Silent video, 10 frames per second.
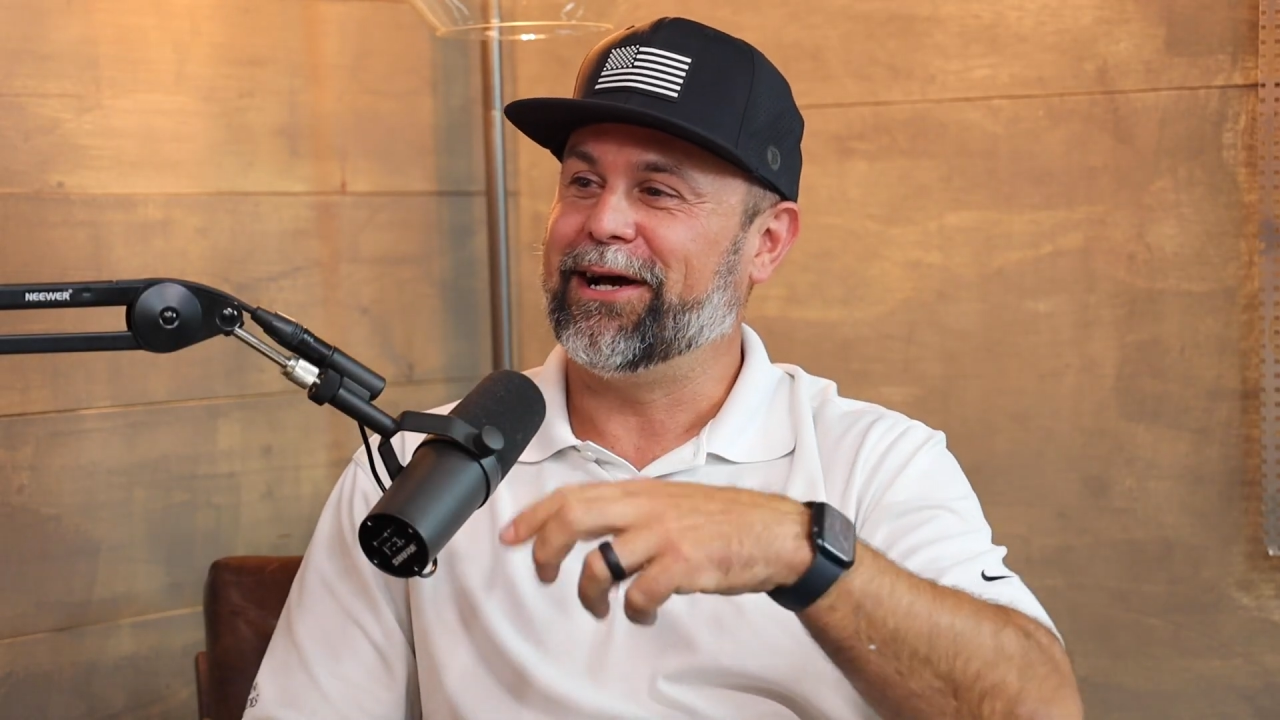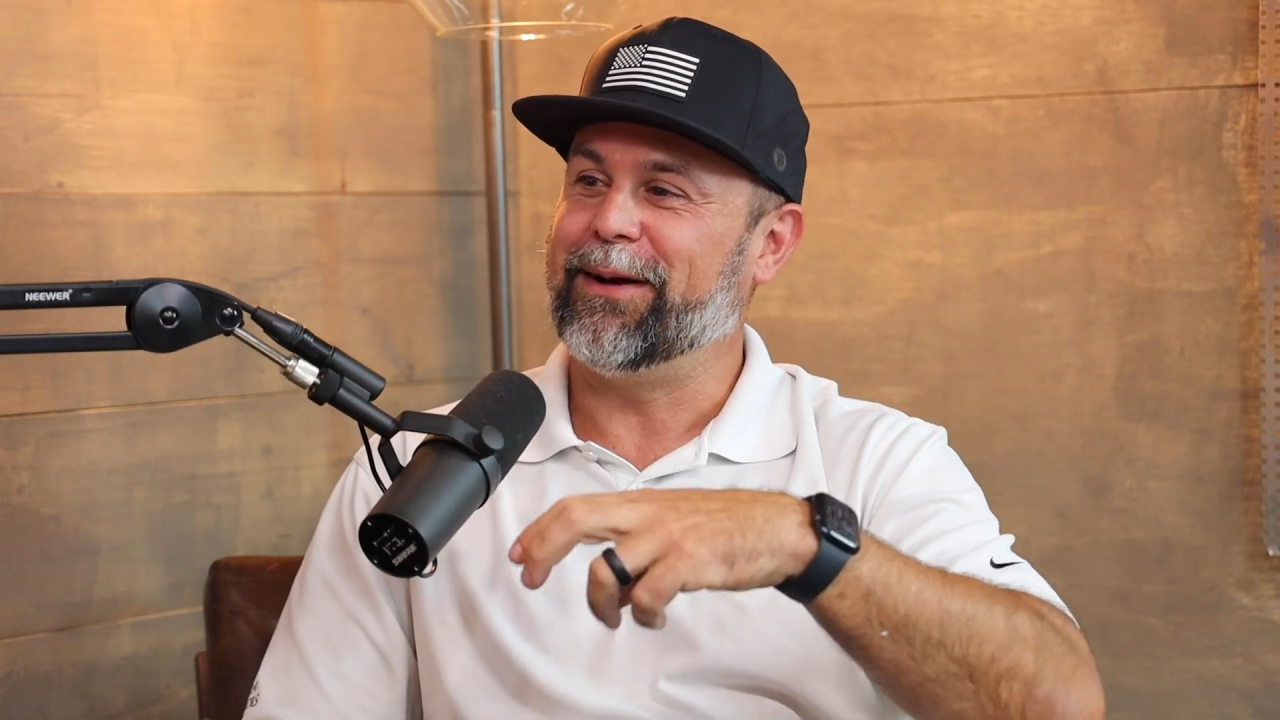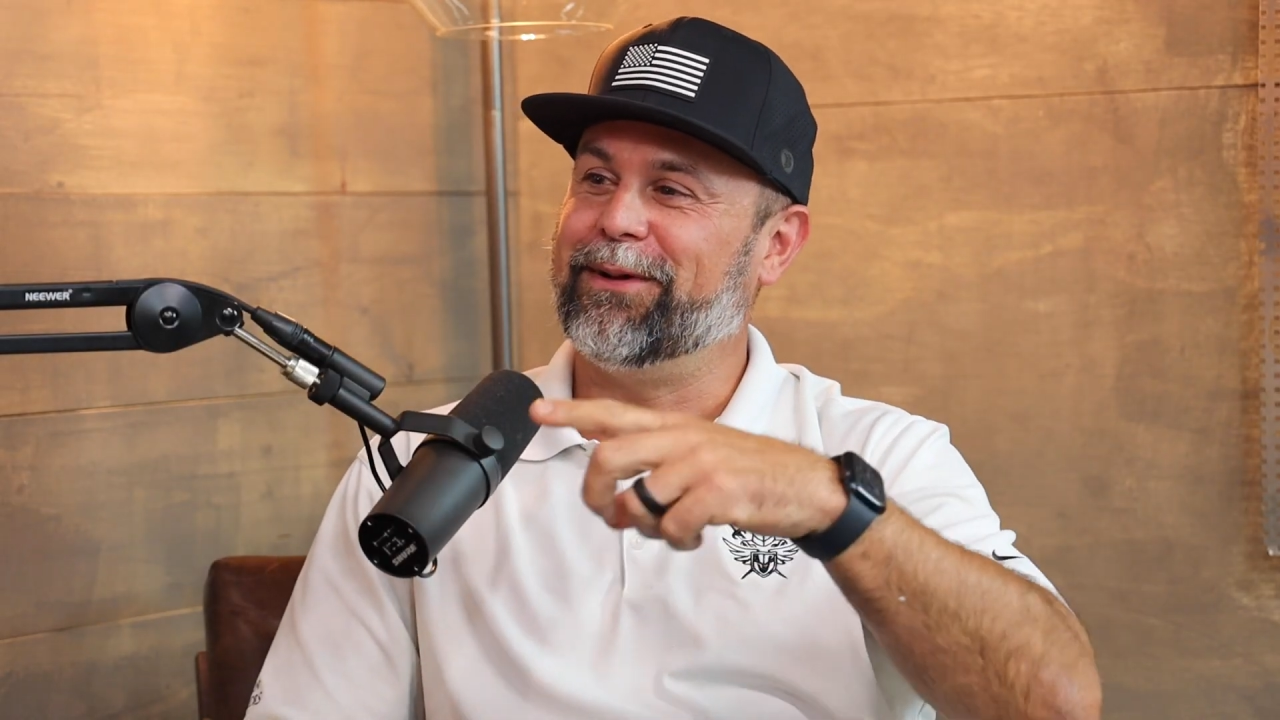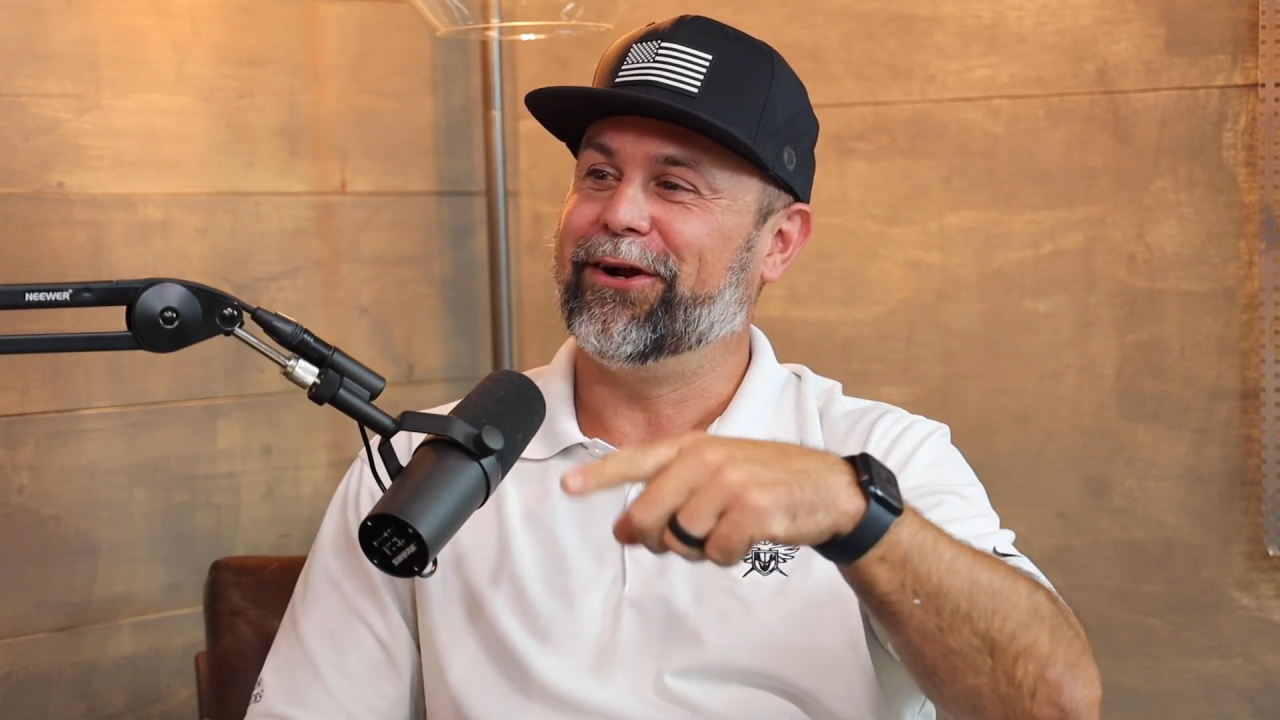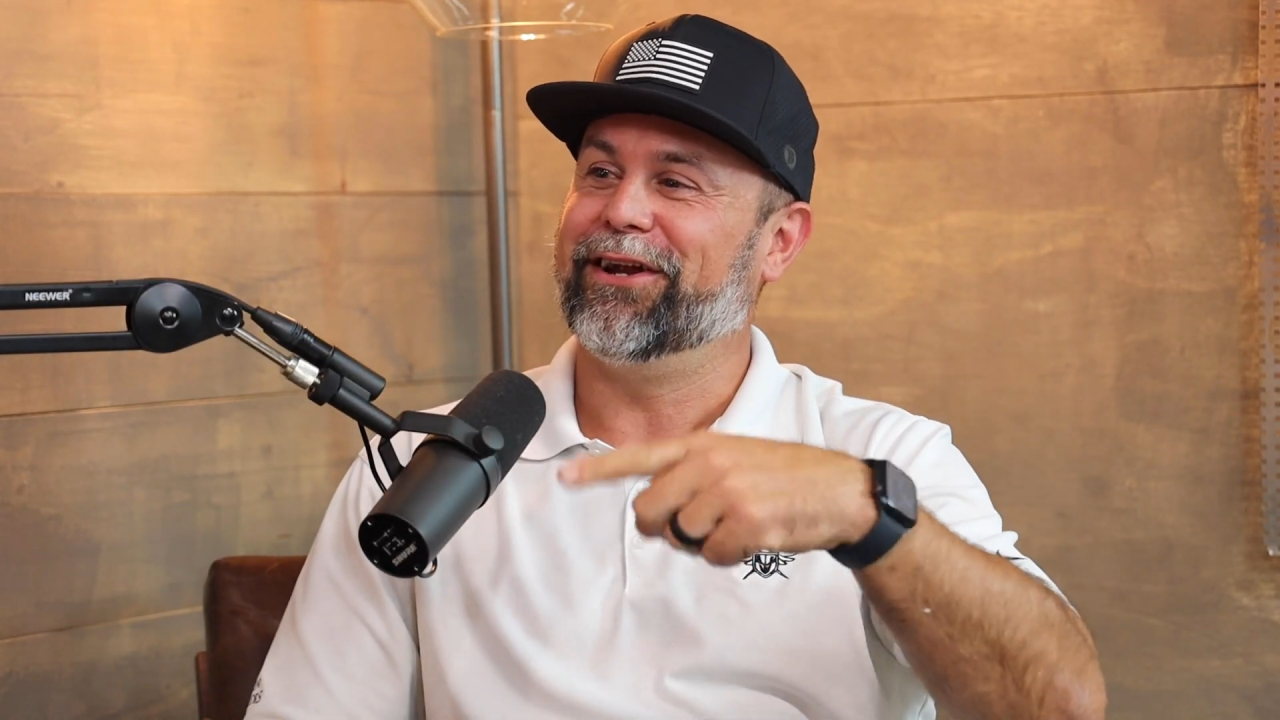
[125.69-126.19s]
I
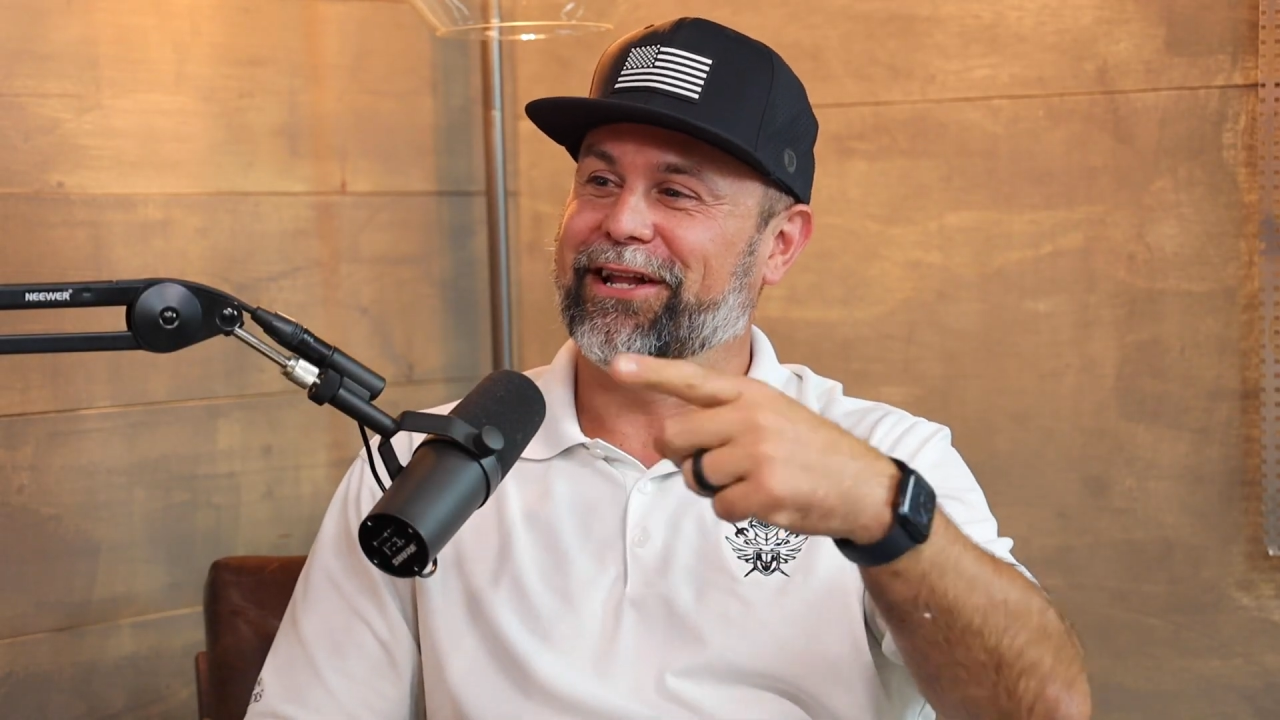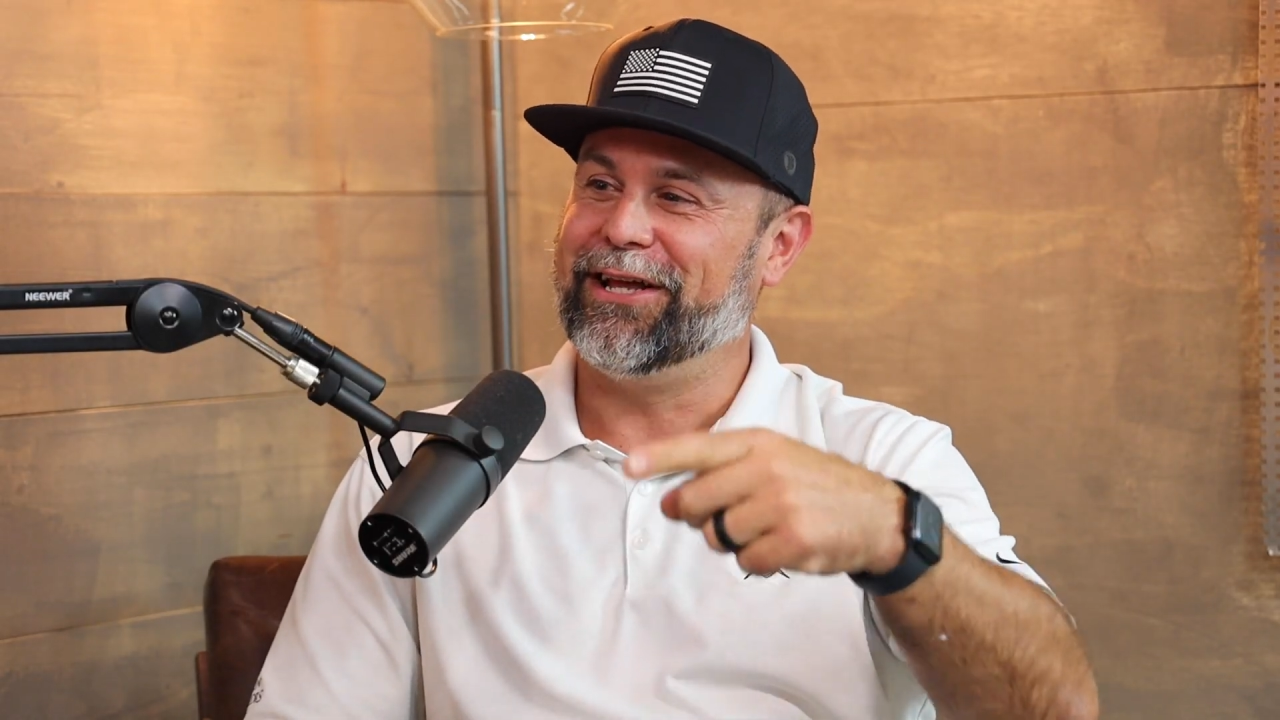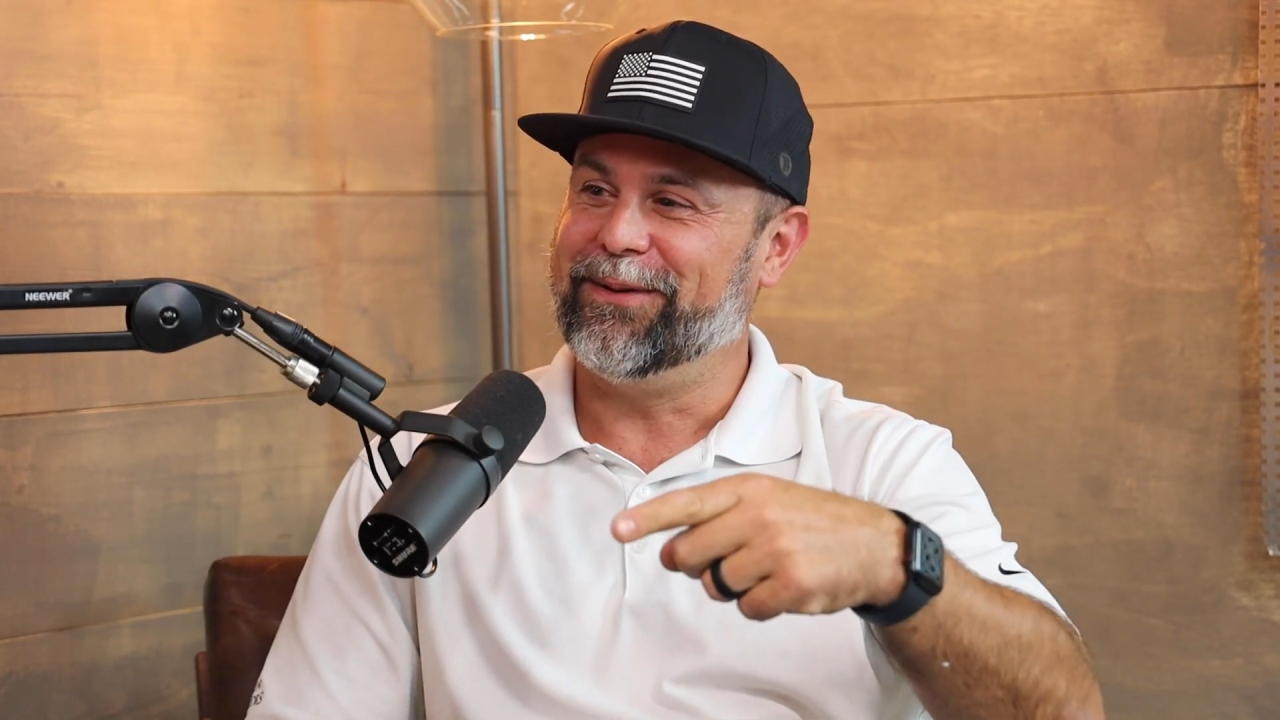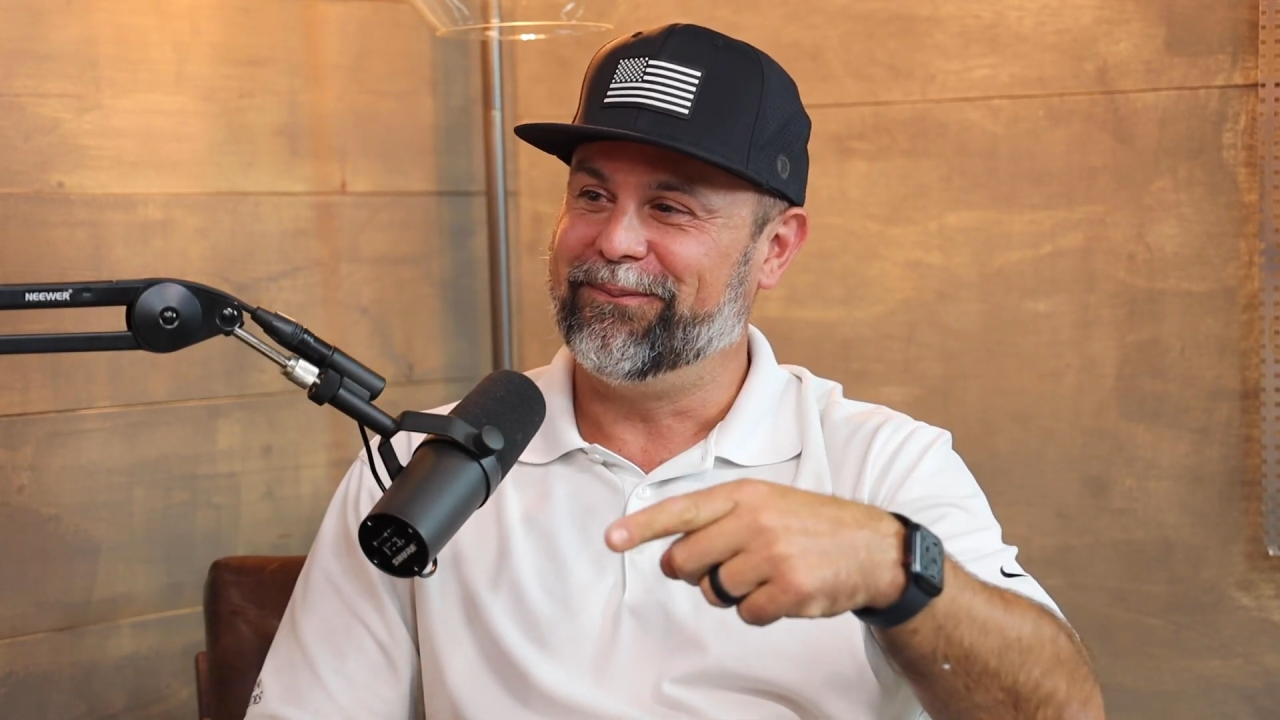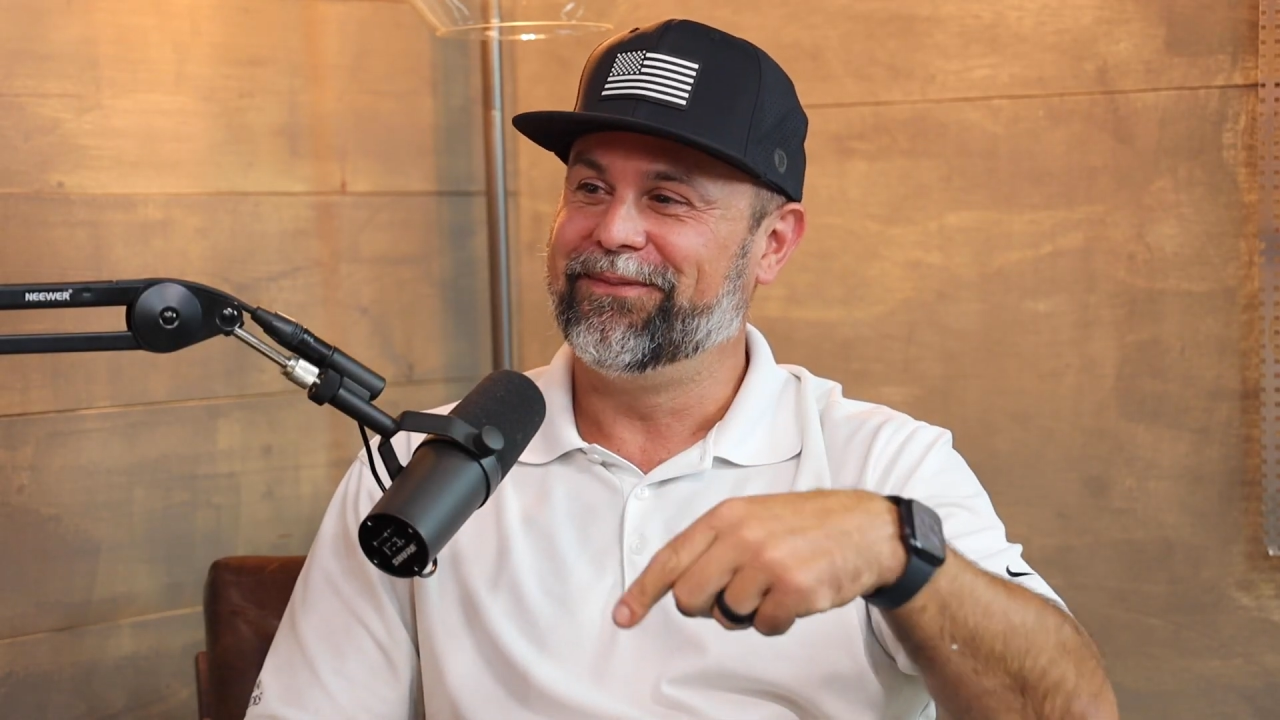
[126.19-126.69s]
married
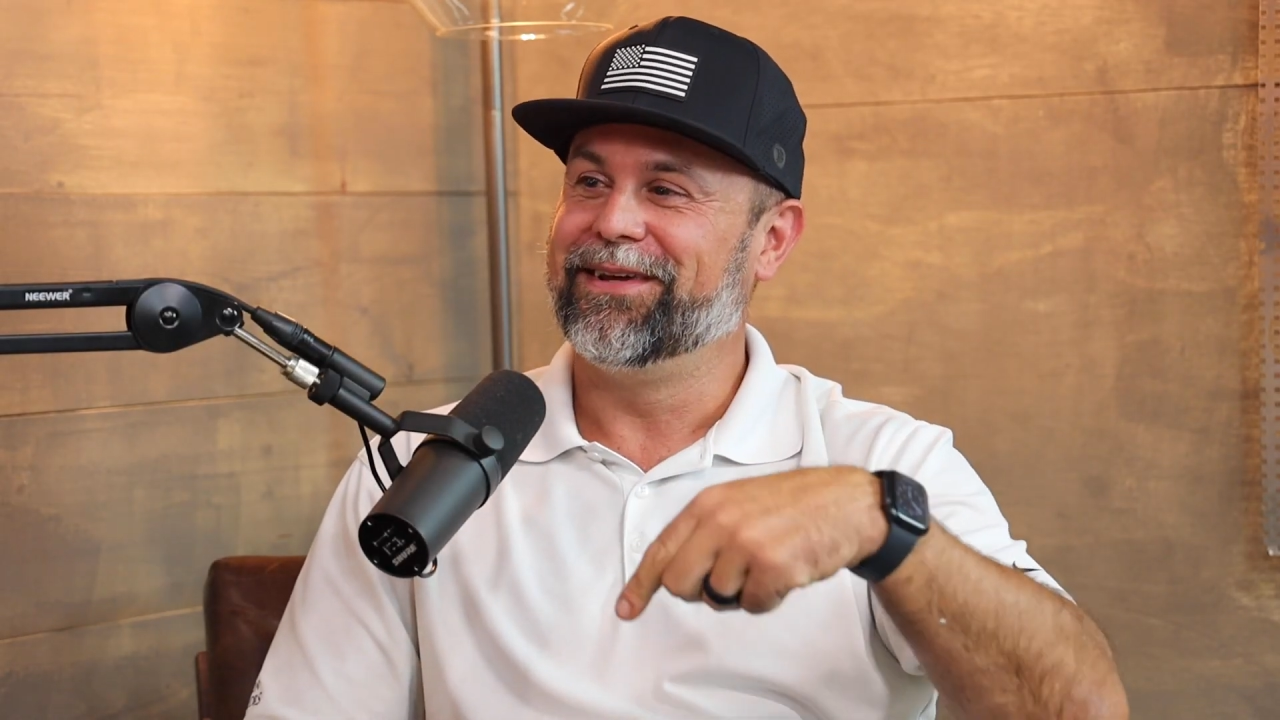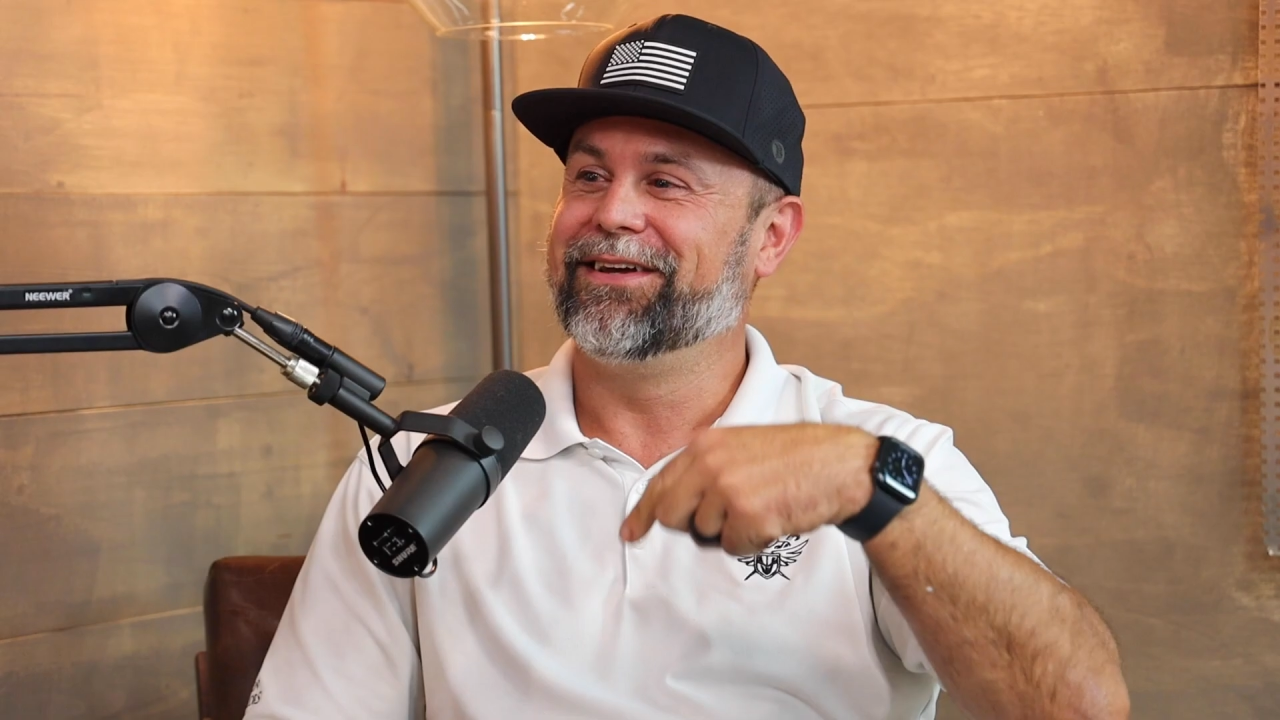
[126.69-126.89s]
him.